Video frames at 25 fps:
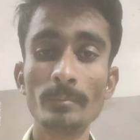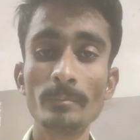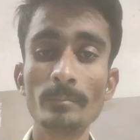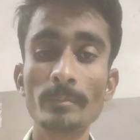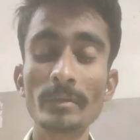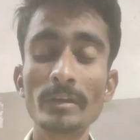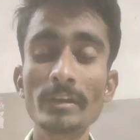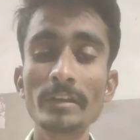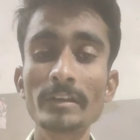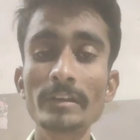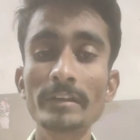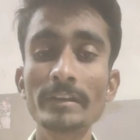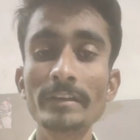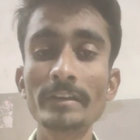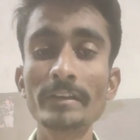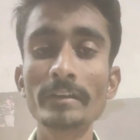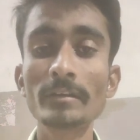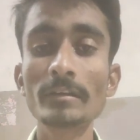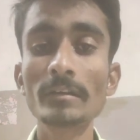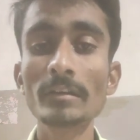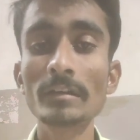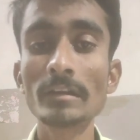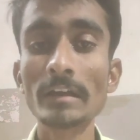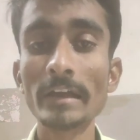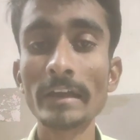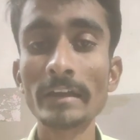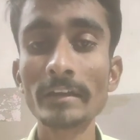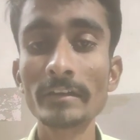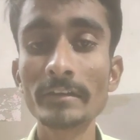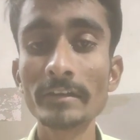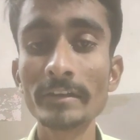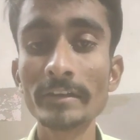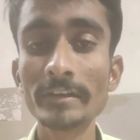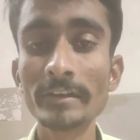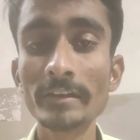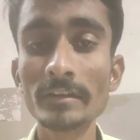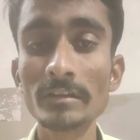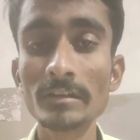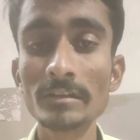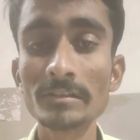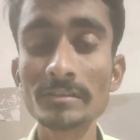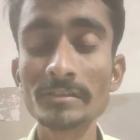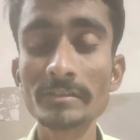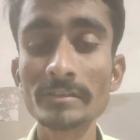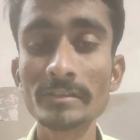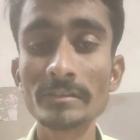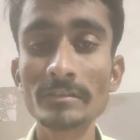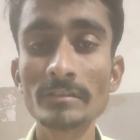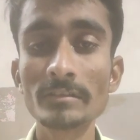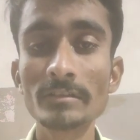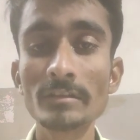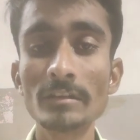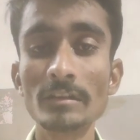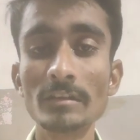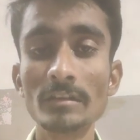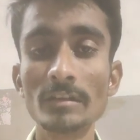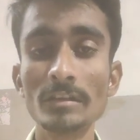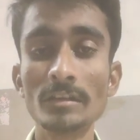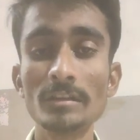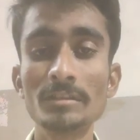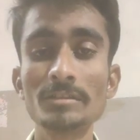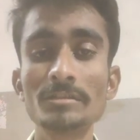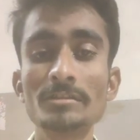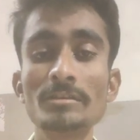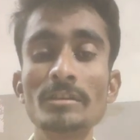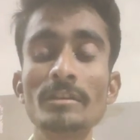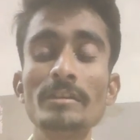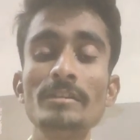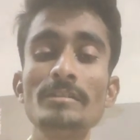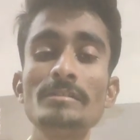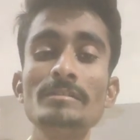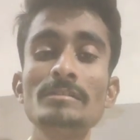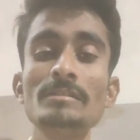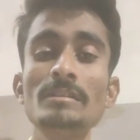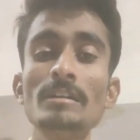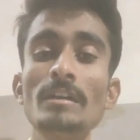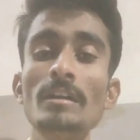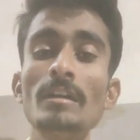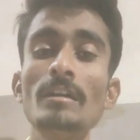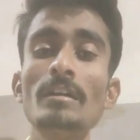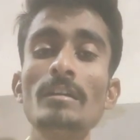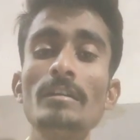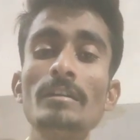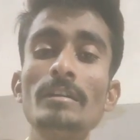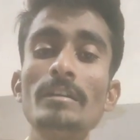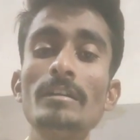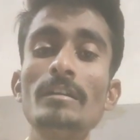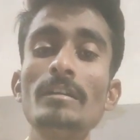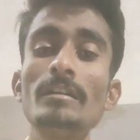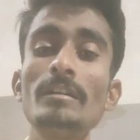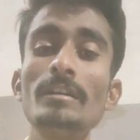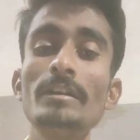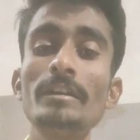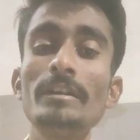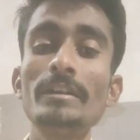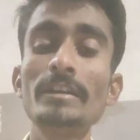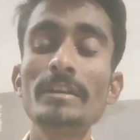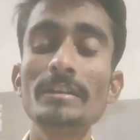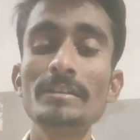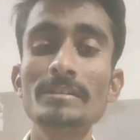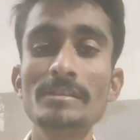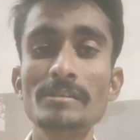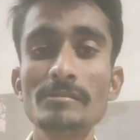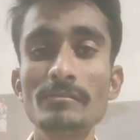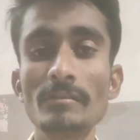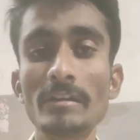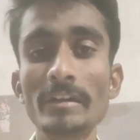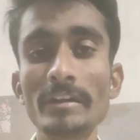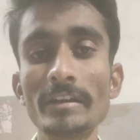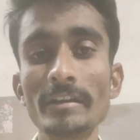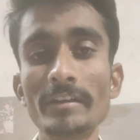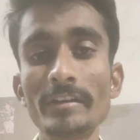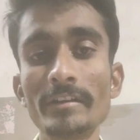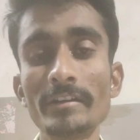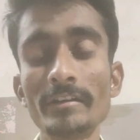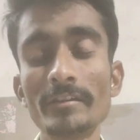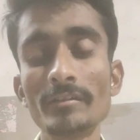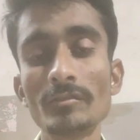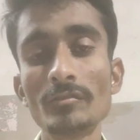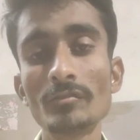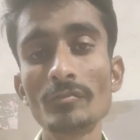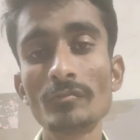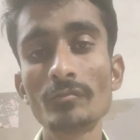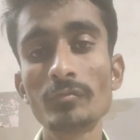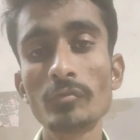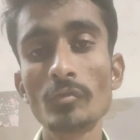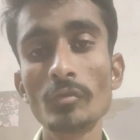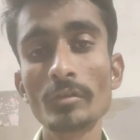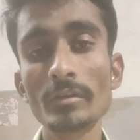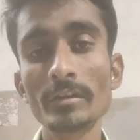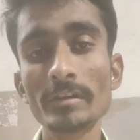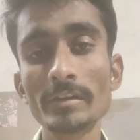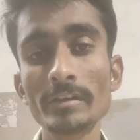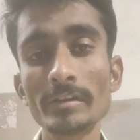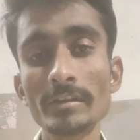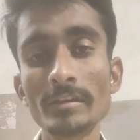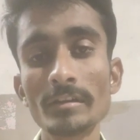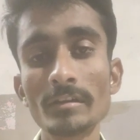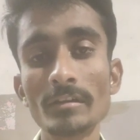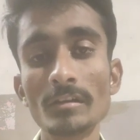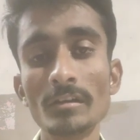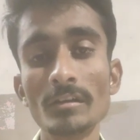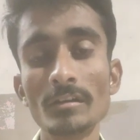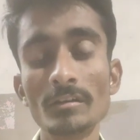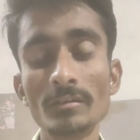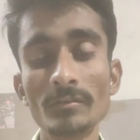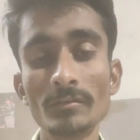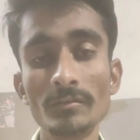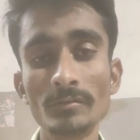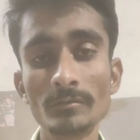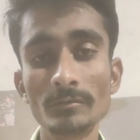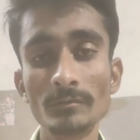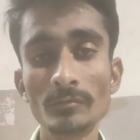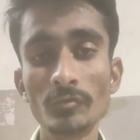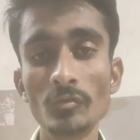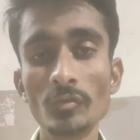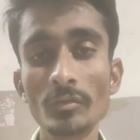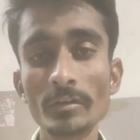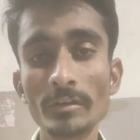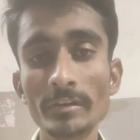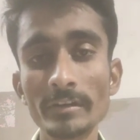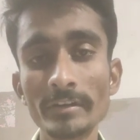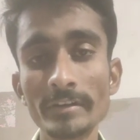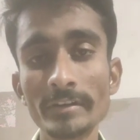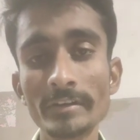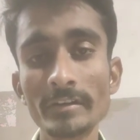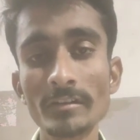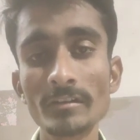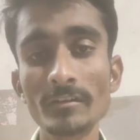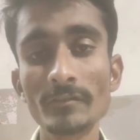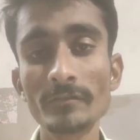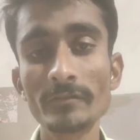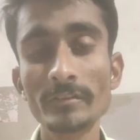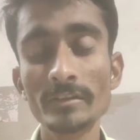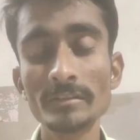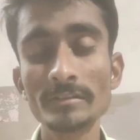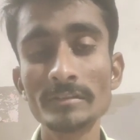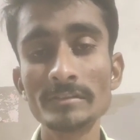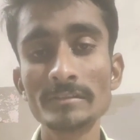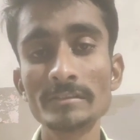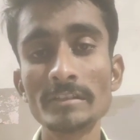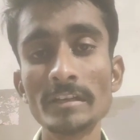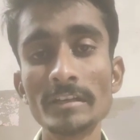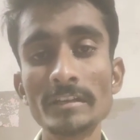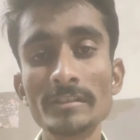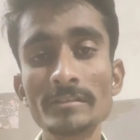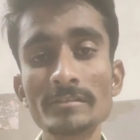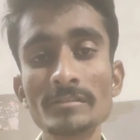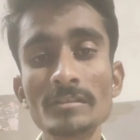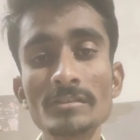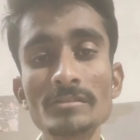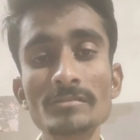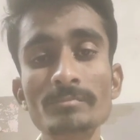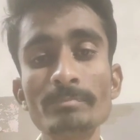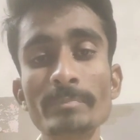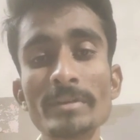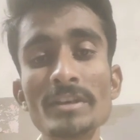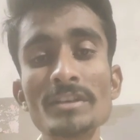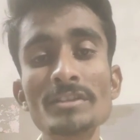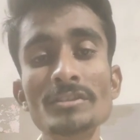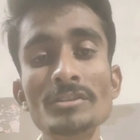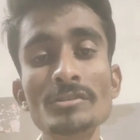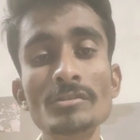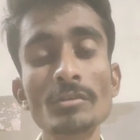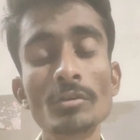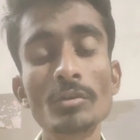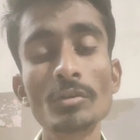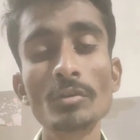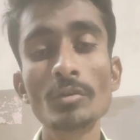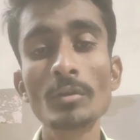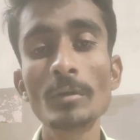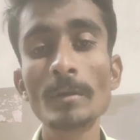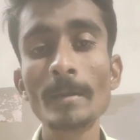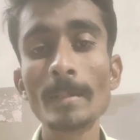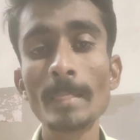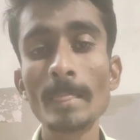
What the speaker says: preclinical and clinical studies, it is divided into four clinical phases, that is the phase 0,